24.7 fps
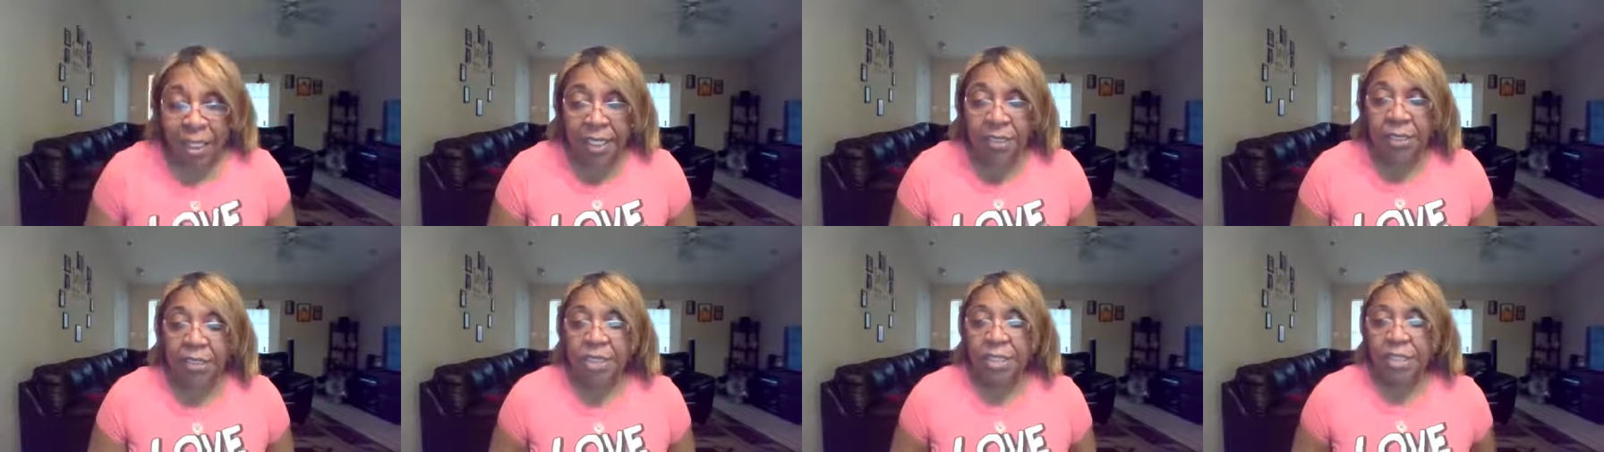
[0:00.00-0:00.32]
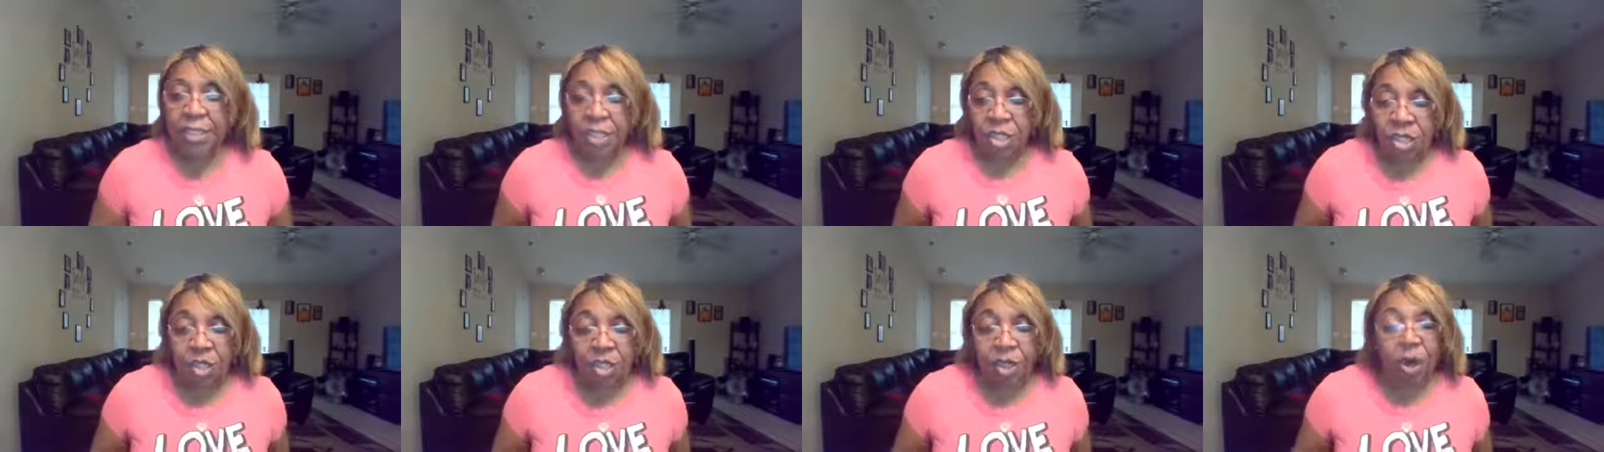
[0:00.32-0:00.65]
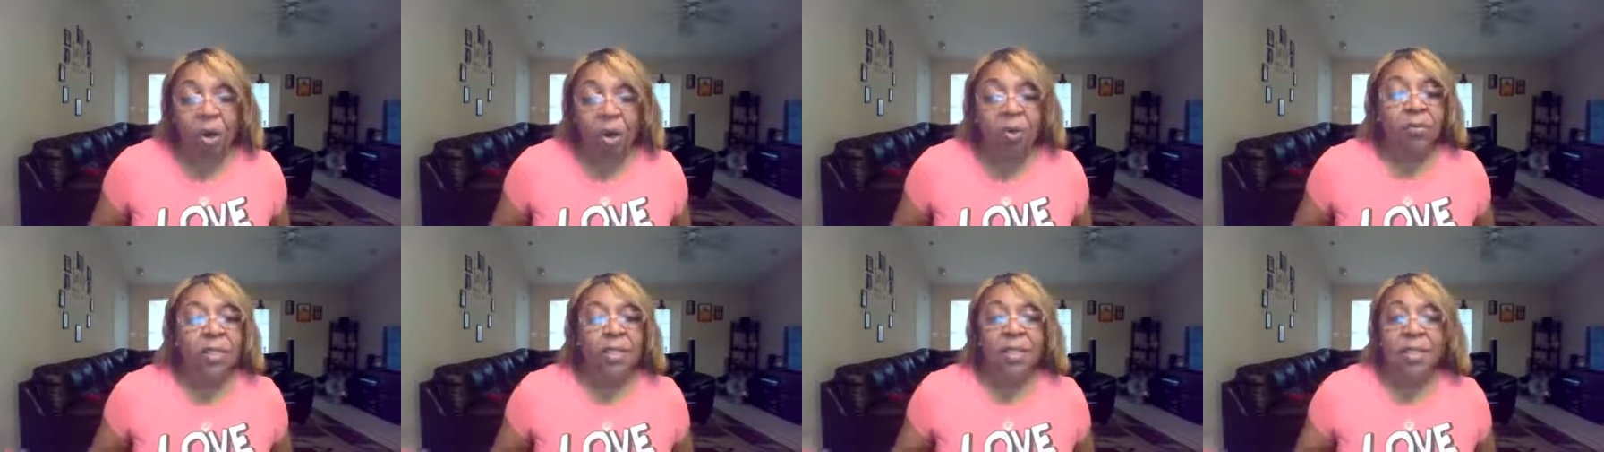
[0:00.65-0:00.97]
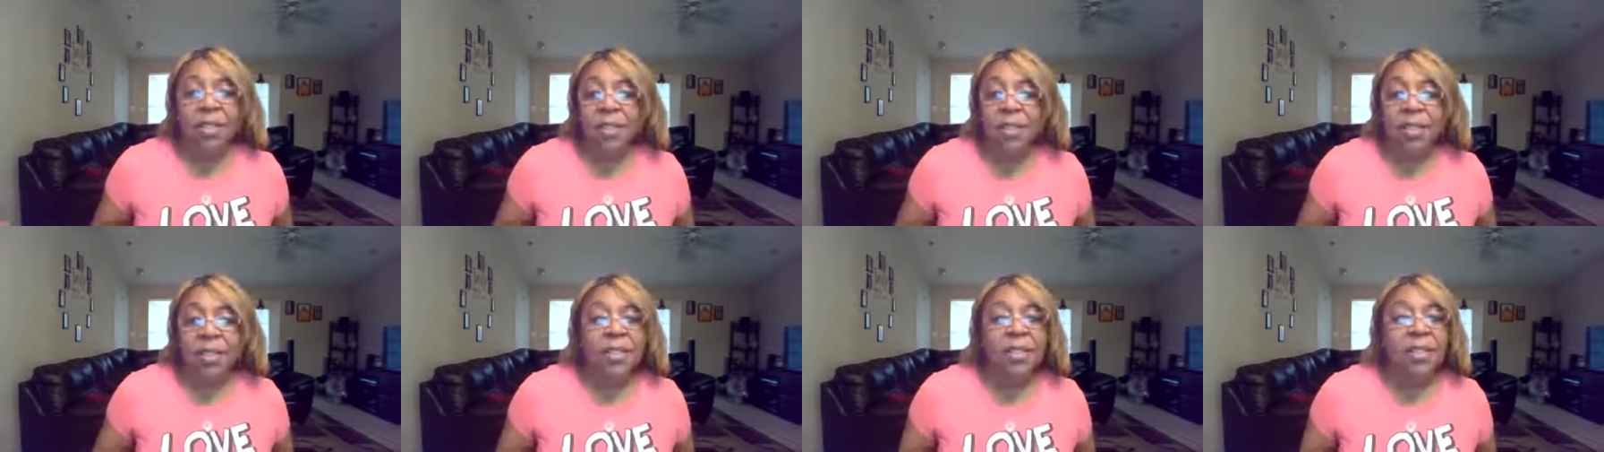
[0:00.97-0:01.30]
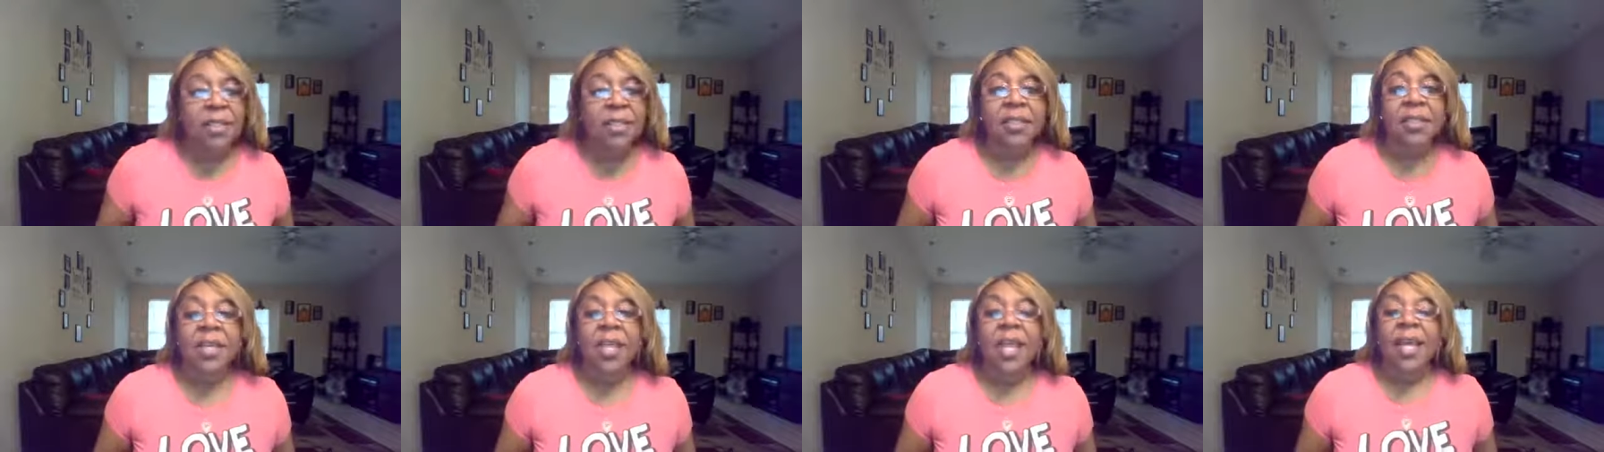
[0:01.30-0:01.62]
can just, you know, just
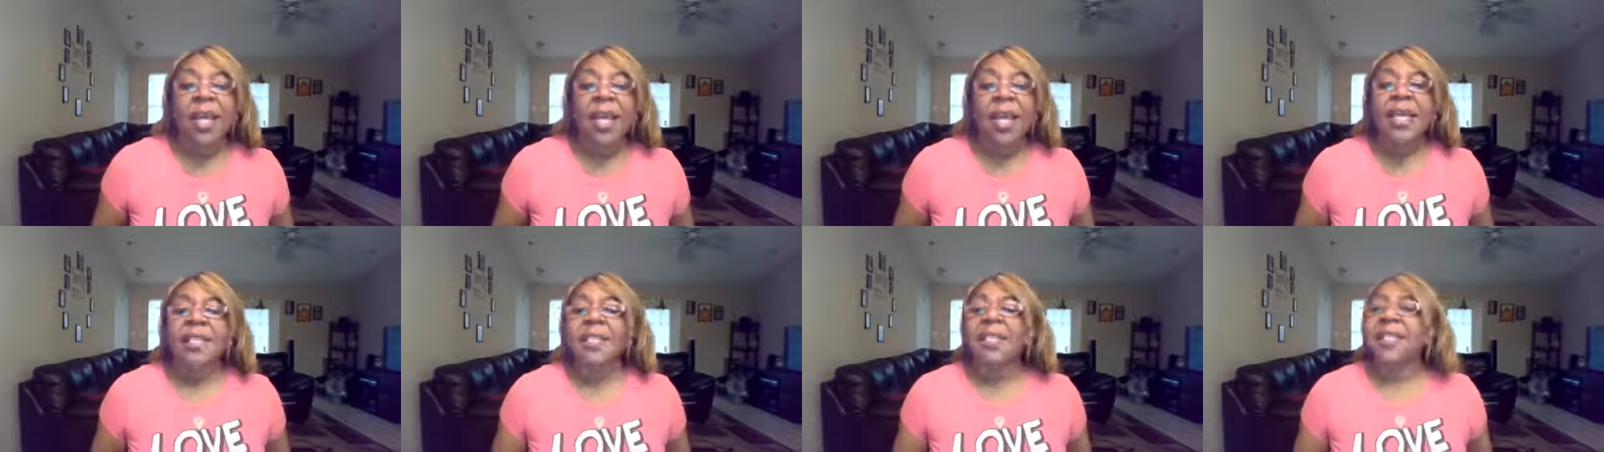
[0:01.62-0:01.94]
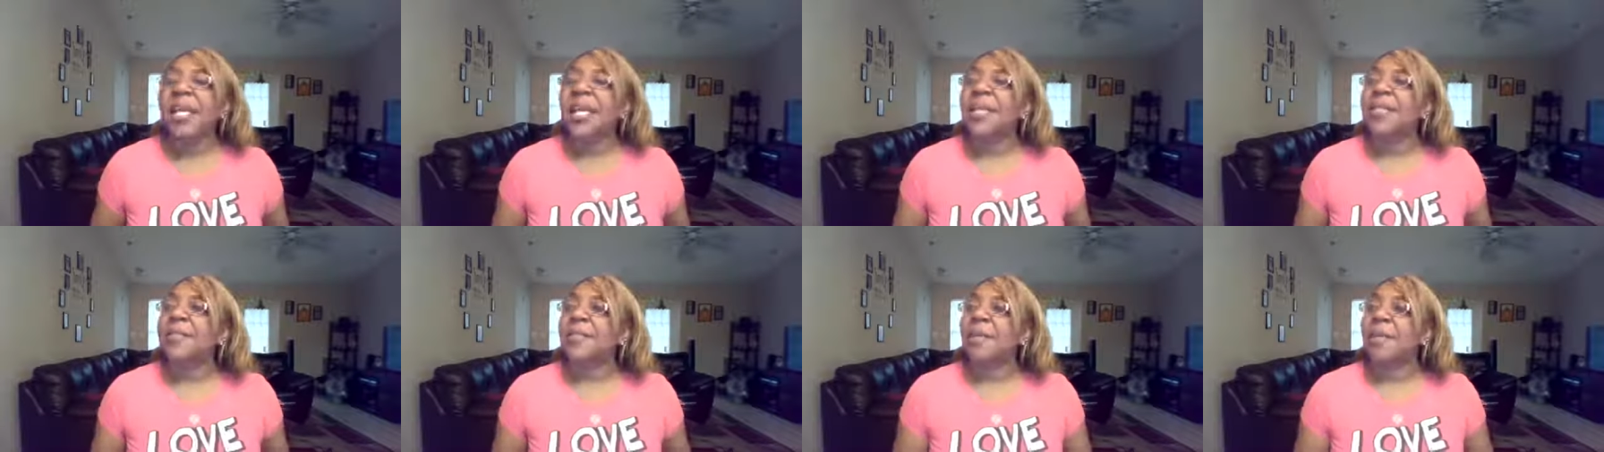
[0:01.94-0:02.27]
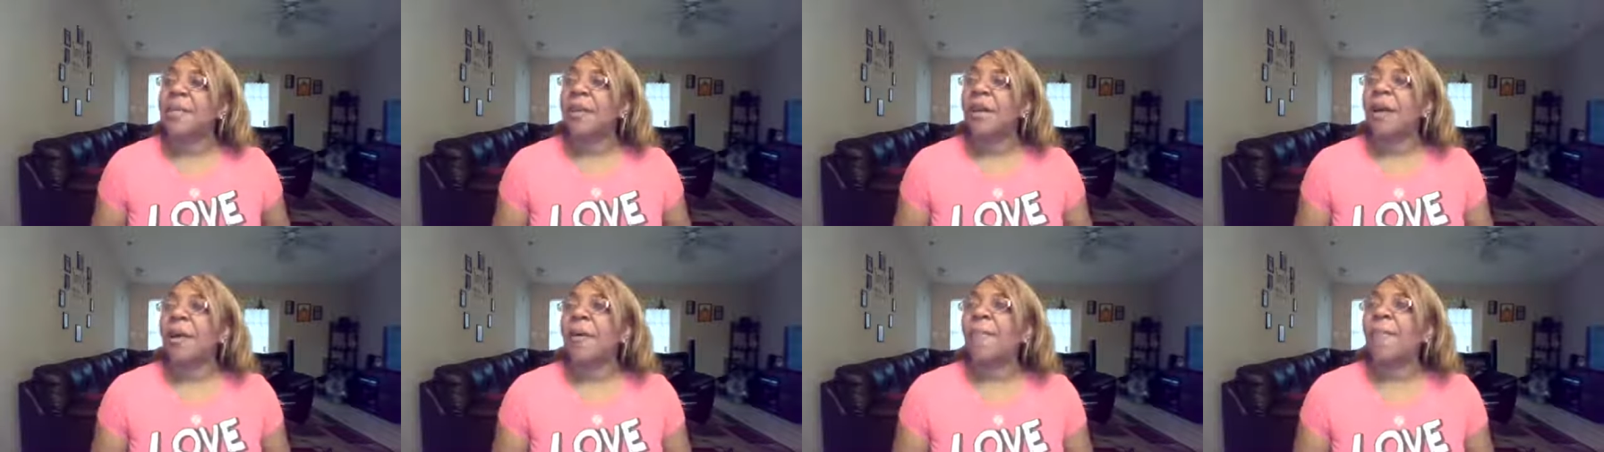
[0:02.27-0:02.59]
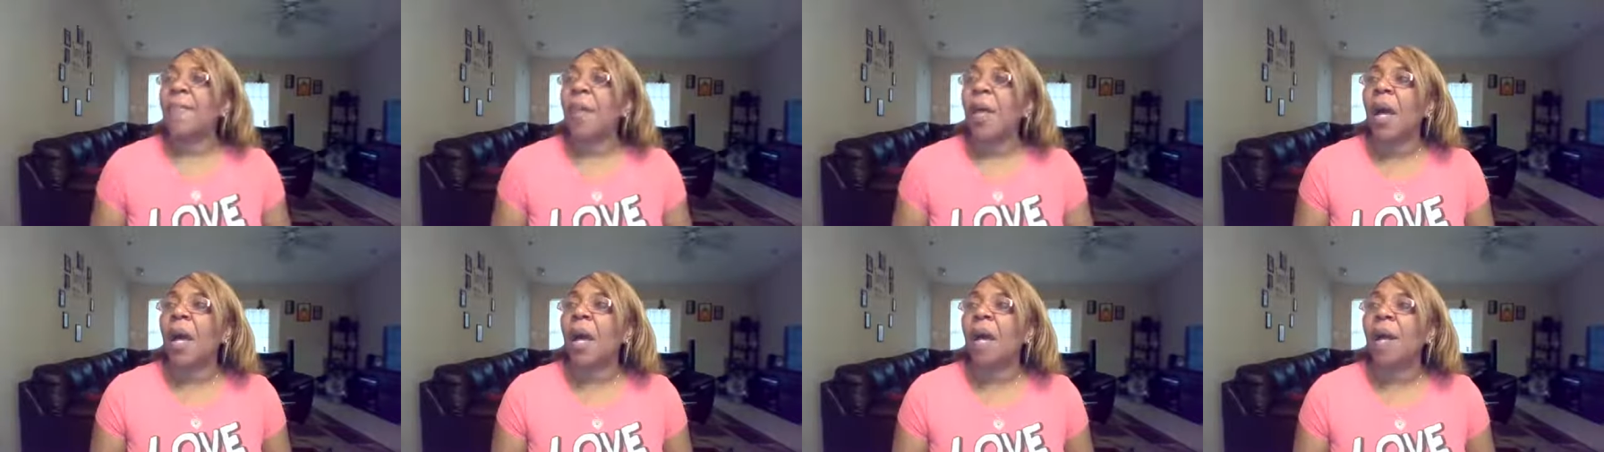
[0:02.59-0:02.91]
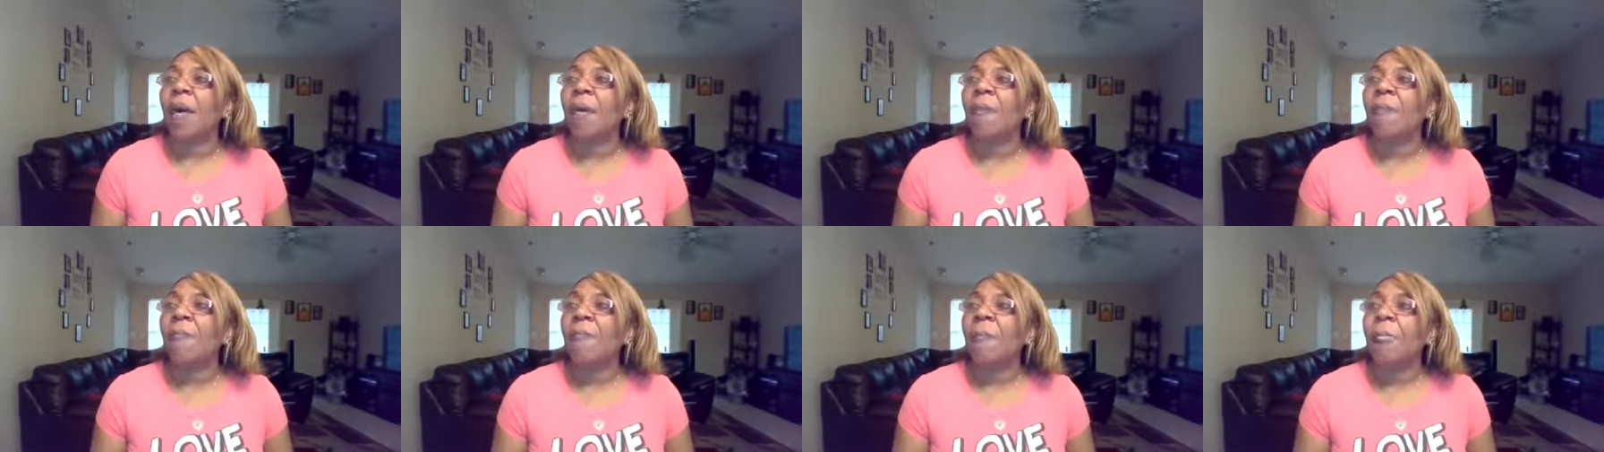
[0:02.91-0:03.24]
this is it says that a
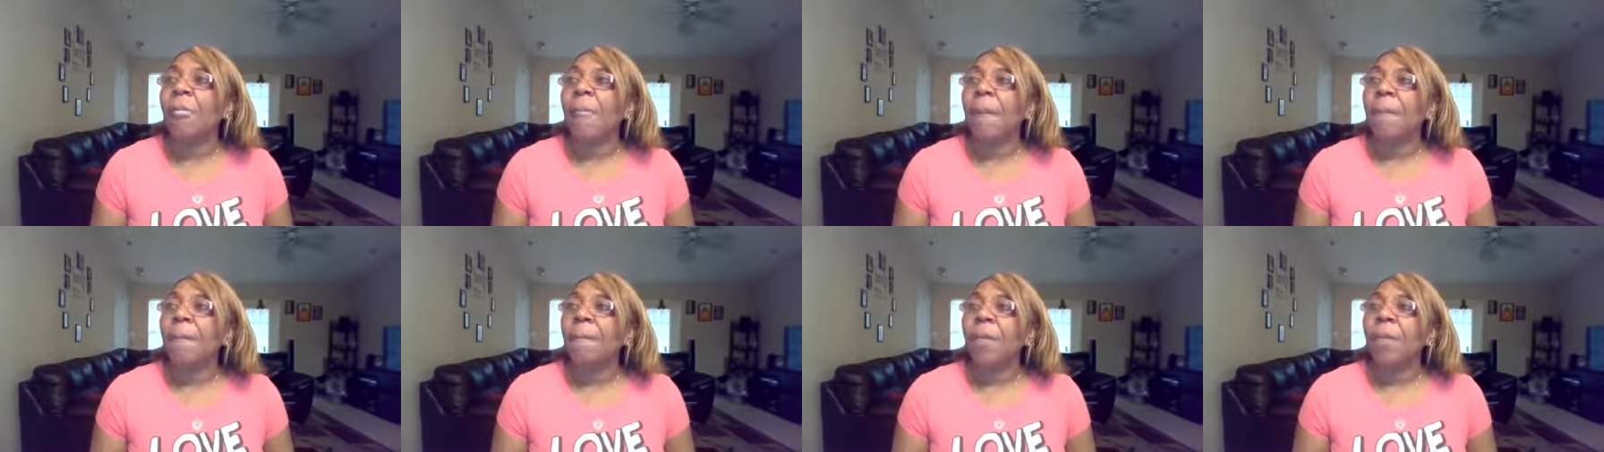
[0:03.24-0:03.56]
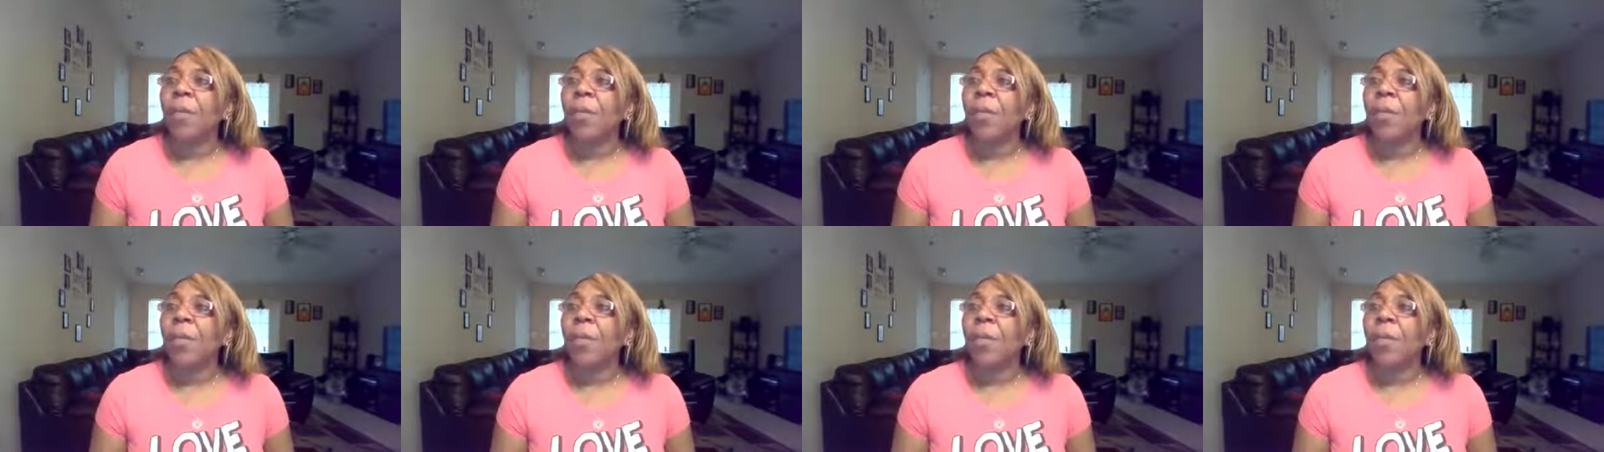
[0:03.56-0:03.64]
um